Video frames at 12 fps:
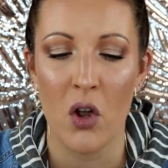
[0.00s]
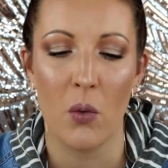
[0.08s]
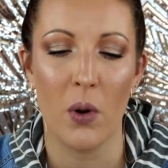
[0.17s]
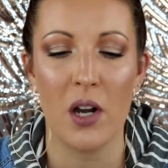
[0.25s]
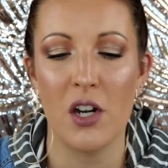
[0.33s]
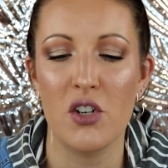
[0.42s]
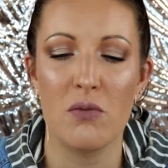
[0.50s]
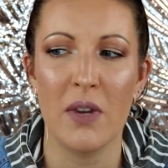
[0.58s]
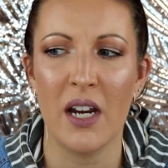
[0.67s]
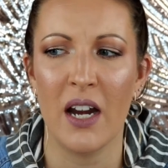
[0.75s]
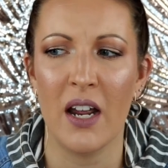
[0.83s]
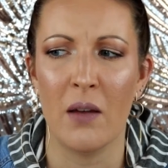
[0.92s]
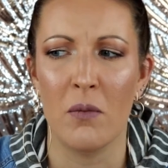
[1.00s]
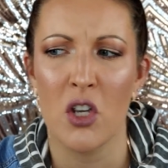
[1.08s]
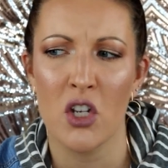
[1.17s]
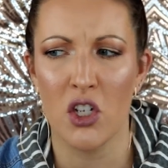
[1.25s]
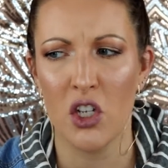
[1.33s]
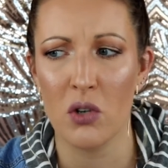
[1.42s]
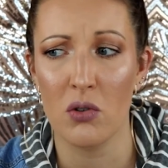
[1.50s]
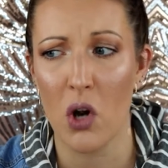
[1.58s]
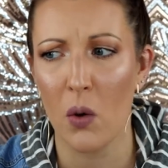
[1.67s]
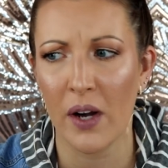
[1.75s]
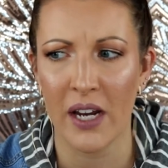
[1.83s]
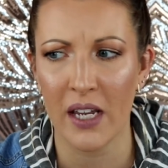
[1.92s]
Where did you meet him? Do you
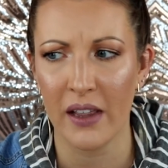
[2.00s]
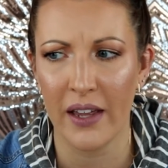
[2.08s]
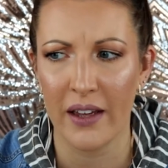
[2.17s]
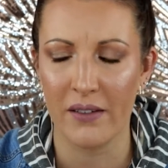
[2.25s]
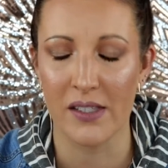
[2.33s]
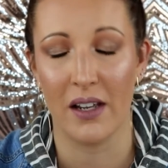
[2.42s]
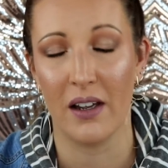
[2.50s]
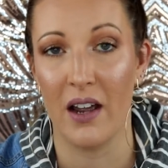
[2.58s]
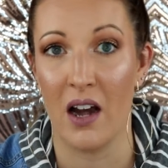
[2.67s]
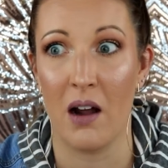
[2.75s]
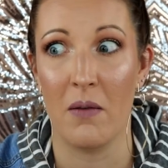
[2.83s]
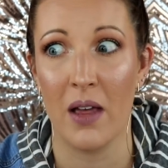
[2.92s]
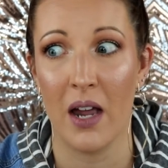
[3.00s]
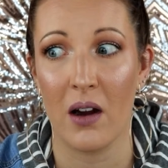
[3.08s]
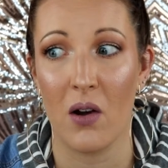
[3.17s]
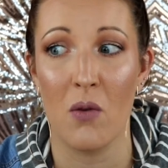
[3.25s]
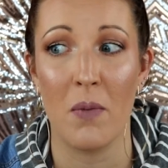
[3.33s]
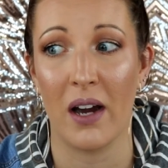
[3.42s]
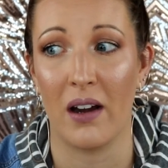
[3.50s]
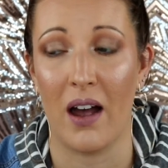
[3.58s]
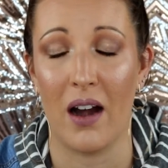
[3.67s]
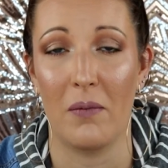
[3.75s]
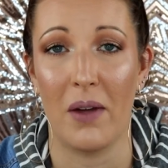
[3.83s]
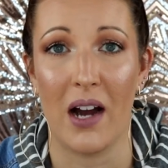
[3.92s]
know where he lives? And I'm like, oh my
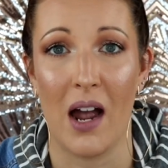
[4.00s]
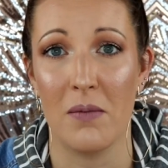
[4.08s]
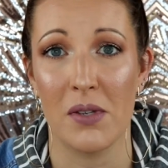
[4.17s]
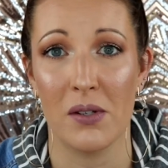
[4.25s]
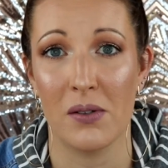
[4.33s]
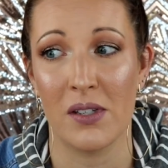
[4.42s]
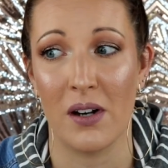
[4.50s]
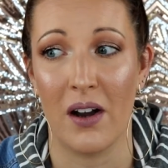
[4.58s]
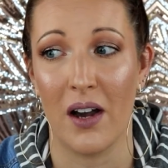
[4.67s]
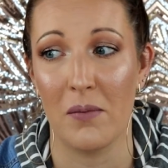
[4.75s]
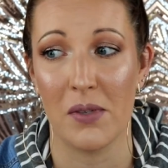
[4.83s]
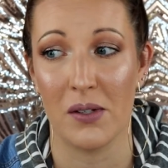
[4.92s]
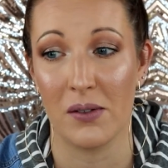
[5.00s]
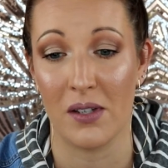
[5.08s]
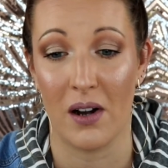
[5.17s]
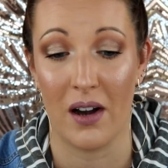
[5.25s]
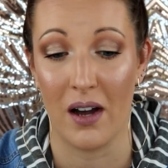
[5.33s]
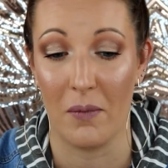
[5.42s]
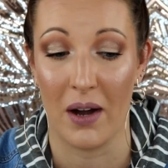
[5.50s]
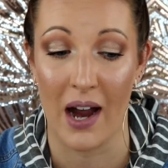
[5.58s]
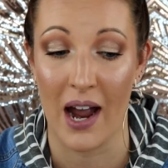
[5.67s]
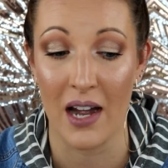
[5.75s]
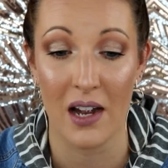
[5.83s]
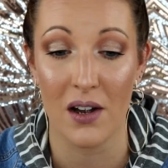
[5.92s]
God. I'm like, I'm so sorry. I'm so sorry. I'm like,
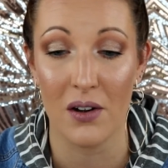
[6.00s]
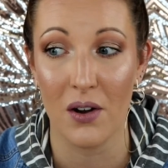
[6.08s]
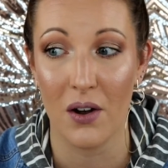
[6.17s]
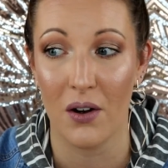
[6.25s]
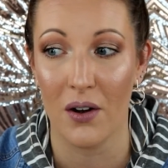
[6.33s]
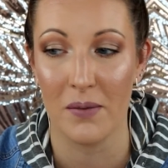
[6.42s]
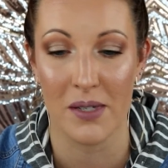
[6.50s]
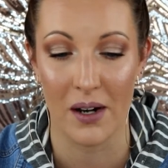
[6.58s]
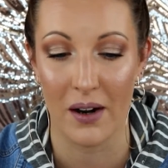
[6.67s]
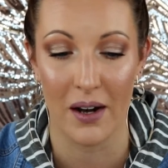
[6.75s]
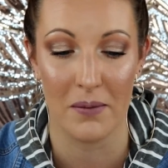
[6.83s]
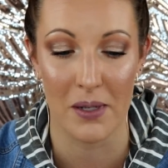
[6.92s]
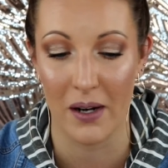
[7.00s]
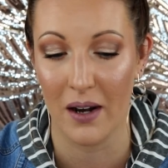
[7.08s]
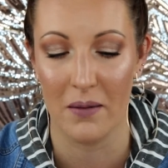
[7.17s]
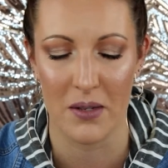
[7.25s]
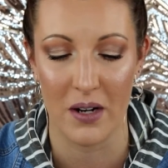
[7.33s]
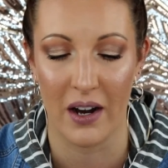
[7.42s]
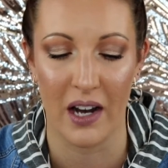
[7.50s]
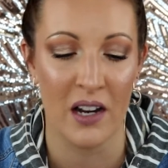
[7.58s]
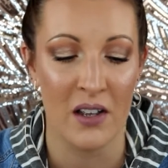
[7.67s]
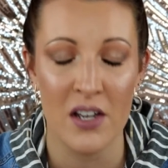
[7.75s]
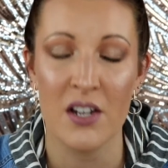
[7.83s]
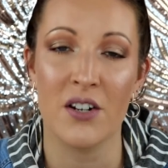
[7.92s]
I didn't know. I'm sorry.
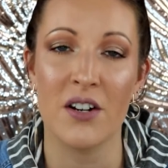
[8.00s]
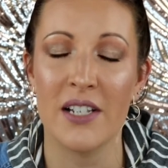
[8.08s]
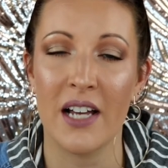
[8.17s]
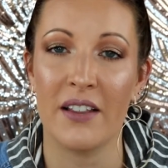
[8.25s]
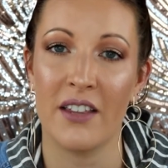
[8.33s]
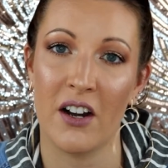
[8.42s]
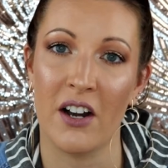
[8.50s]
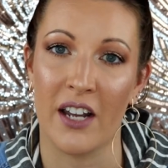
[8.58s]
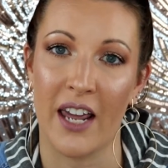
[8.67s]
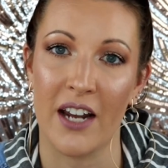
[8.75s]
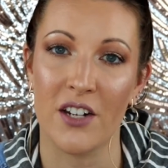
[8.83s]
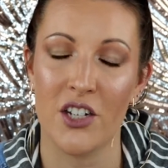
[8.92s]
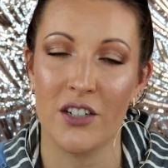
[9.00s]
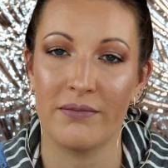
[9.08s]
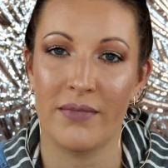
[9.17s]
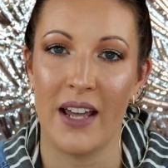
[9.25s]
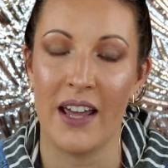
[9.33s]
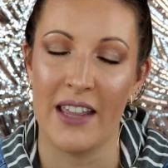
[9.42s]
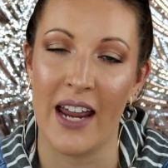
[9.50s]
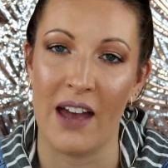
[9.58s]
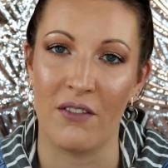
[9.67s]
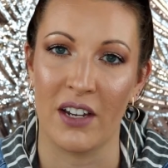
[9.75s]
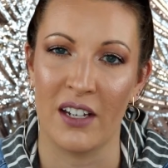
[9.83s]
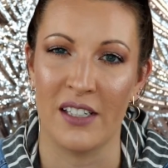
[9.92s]
Turns out they're engaged and they
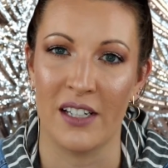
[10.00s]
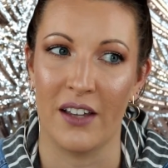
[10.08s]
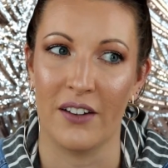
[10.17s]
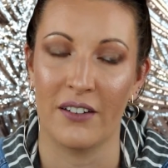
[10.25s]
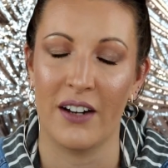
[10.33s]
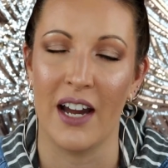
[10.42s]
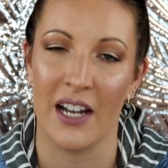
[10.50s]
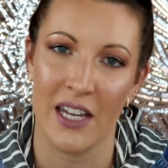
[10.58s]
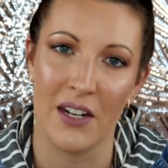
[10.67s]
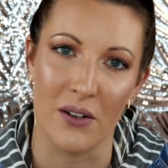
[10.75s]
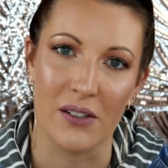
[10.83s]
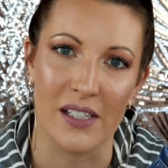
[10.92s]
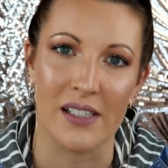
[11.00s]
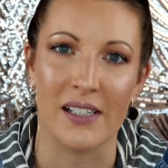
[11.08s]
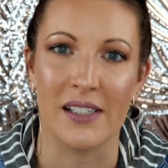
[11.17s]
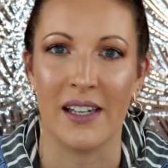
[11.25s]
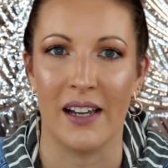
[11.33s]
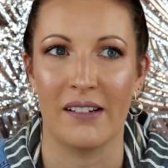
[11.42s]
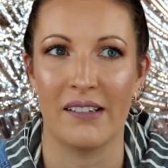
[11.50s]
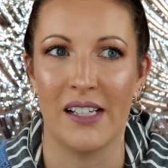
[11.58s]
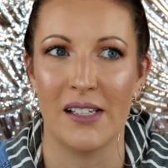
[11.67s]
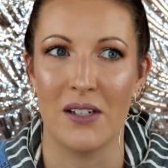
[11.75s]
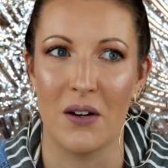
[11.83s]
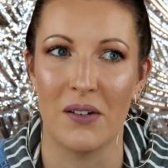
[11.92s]
have a kid together and he knows it's his kid.
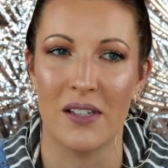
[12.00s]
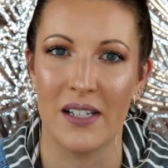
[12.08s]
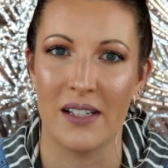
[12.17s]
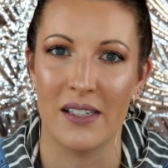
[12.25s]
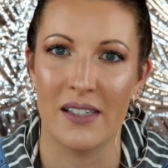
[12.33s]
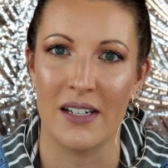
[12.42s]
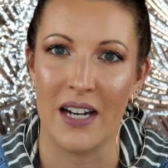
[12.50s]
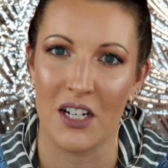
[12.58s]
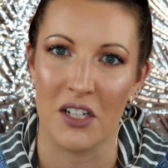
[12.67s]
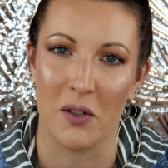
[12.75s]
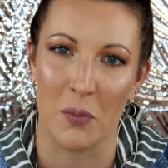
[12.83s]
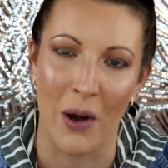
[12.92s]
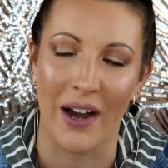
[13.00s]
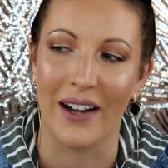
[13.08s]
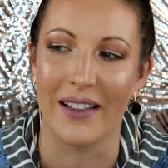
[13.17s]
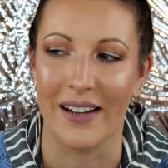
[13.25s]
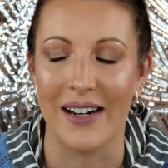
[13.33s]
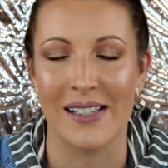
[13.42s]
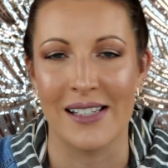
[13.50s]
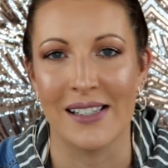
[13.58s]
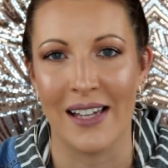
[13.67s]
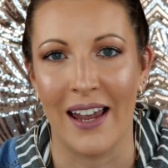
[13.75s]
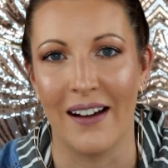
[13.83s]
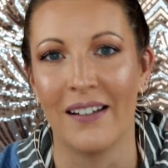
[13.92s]
He's known since the day she was pregnant that it's
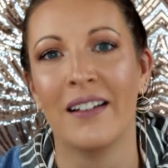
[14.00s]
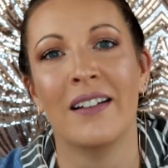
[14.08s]
his kid.